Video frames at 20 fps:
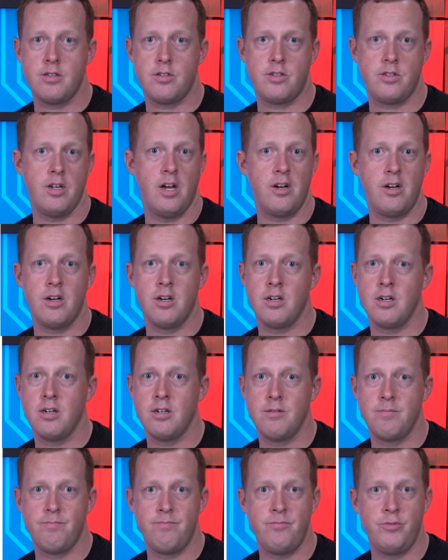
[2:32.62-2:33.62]

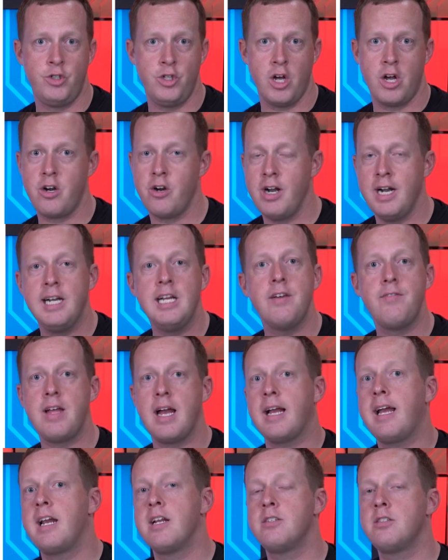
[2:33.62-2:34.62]
stutter, judder, any of
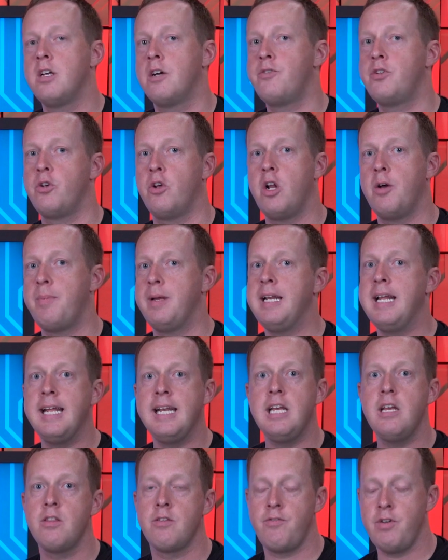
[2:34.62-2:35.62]
that kind of stuff showed up in
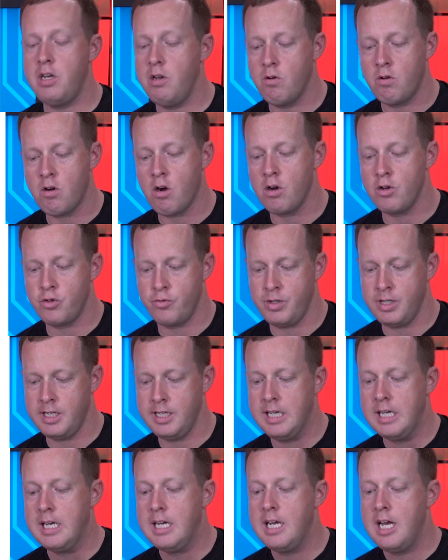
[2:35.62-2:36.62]
any of the video cards,
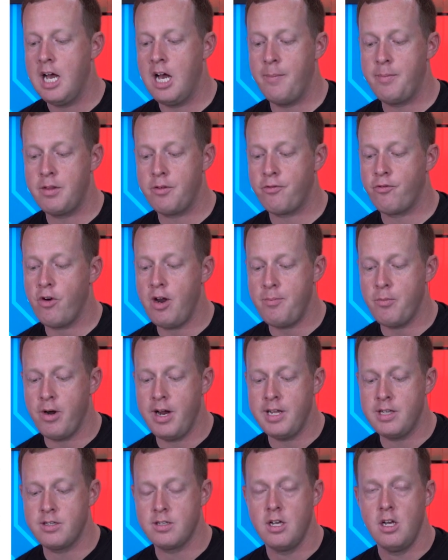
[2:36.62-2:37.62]
really. Uh, but the frame
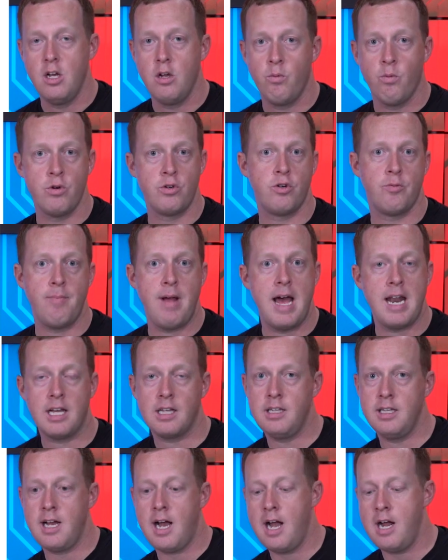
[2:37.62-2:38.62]
rates were
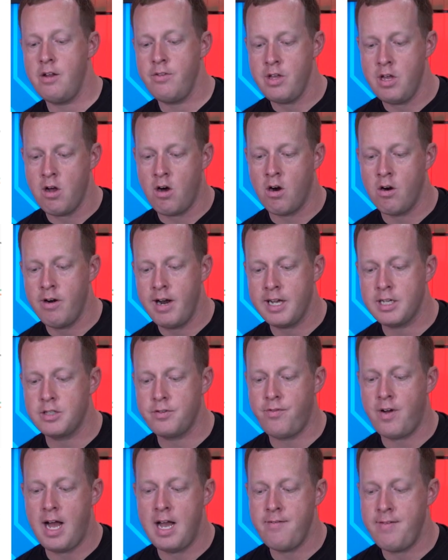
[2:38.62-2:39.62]
dramatically the
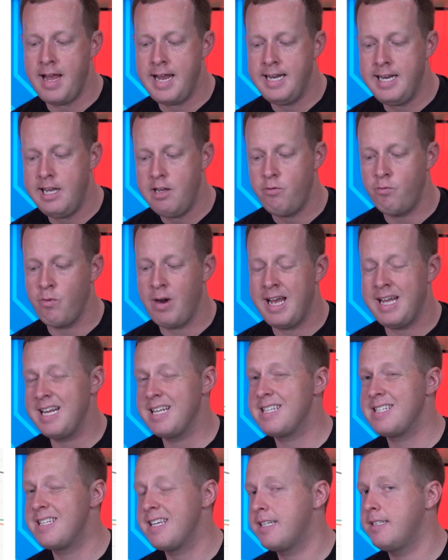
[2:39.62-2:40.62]
RX 580 ran
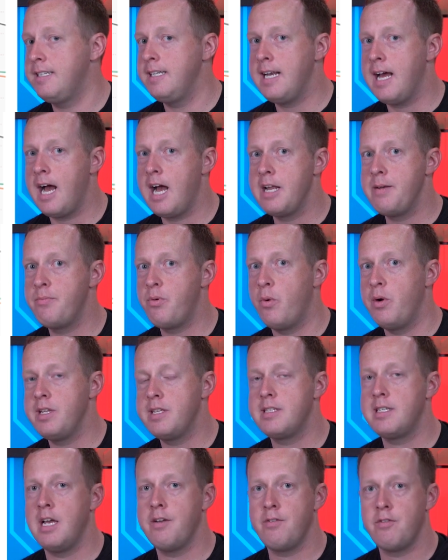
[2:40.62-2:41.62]
at
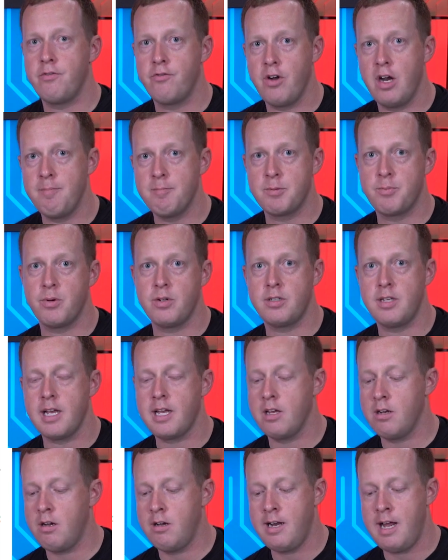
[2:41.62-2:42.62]
69.7 frames per
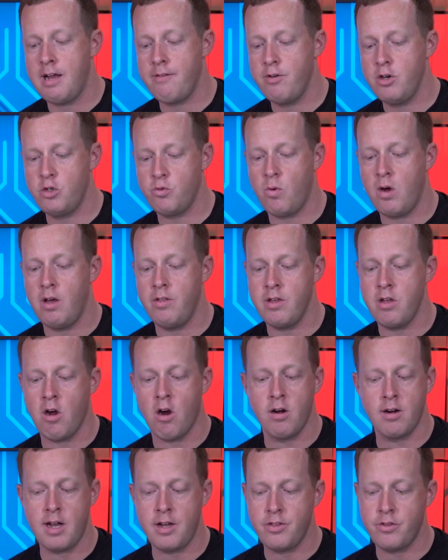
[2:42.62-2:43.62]
second on average, while the
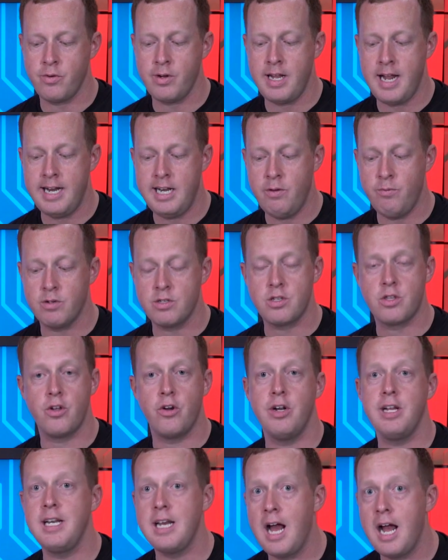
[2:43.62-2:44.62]
R9 380 was
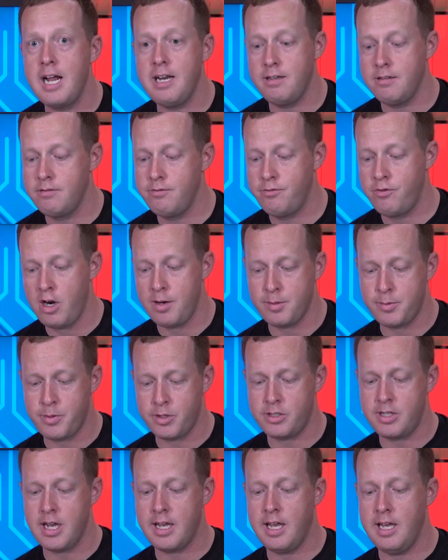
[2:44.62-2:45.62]
39 frames
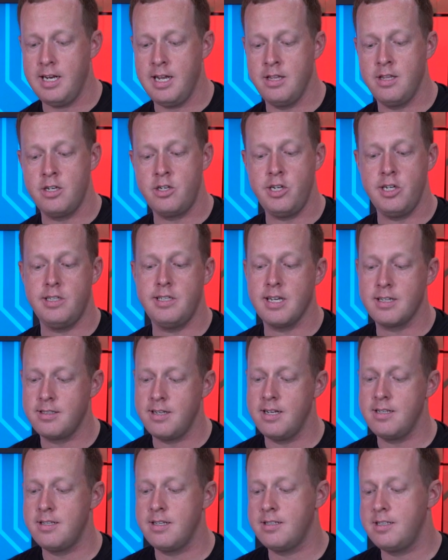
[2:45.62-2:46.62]
per second, and the GTX
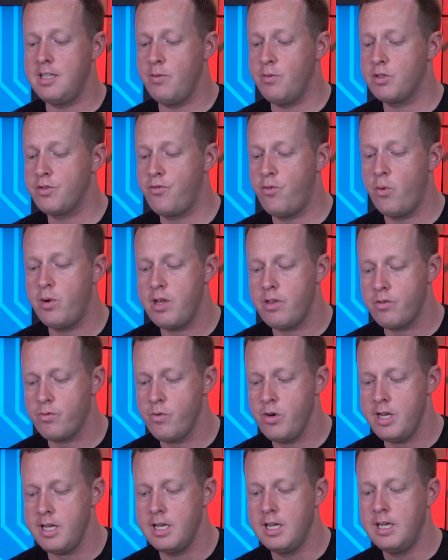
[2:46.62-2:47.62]
960 was
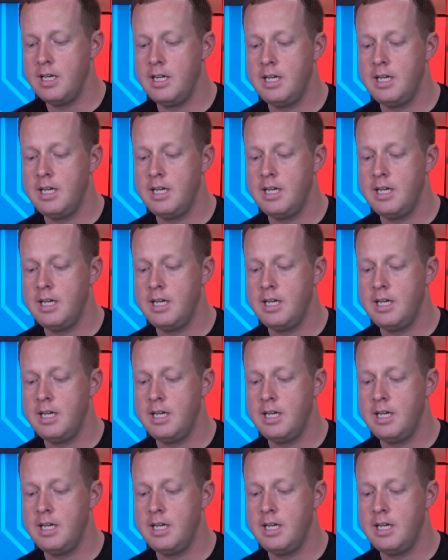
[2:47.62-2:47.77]
43.